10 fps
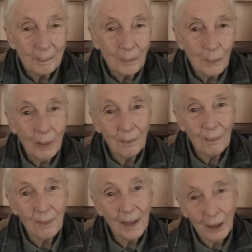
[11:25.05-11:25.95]
Well,
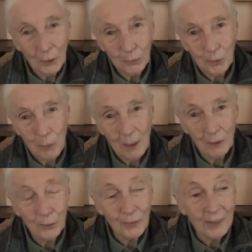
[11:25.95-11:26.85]
thank you so
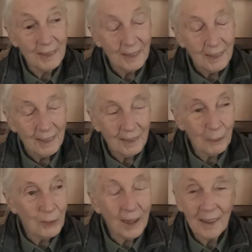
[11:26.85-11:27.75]
much for
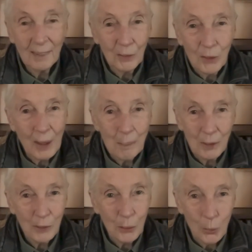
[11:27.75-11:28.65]
taking the time
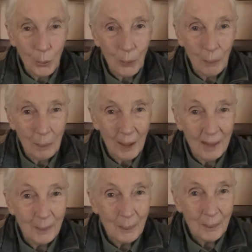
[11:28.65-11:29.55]
to talk with me.
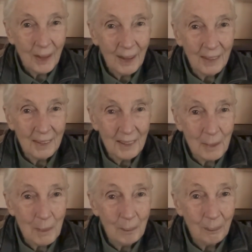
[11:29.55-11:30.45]

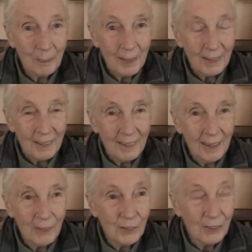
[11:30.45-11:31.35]
And
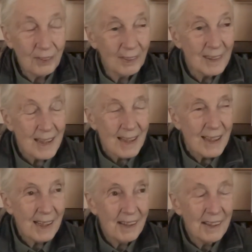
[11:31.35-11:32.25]
let's
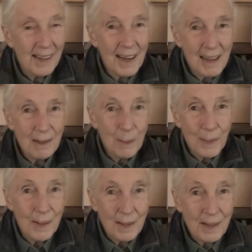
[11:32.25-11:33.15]
say
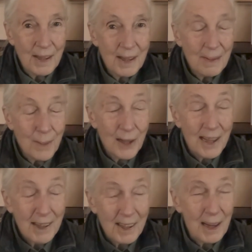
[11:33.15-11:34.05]
what
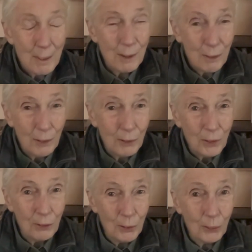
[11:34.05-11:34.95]
I say with Roots
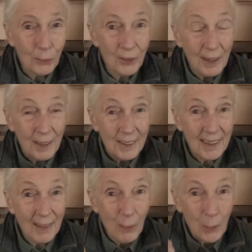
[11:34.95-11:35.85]
and Shoots:
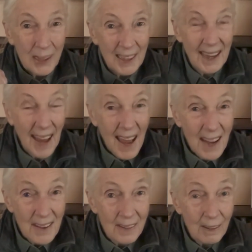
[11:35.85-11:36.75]
together we
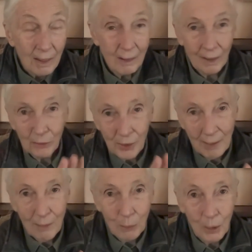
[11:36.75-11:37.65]
can
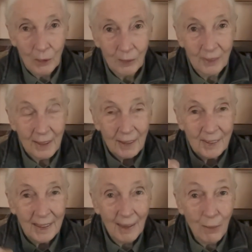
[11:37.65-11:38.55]
save the world.
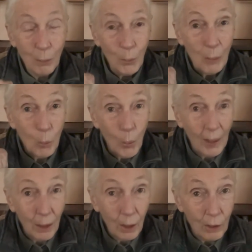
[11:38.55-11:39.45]
Together we
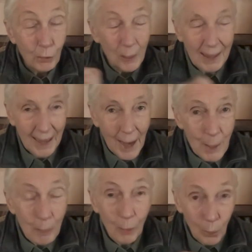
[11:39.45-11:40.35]
will, because we
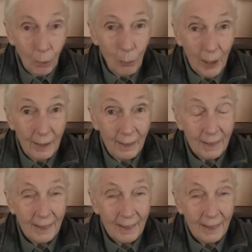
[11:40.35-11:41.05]
can, but will we?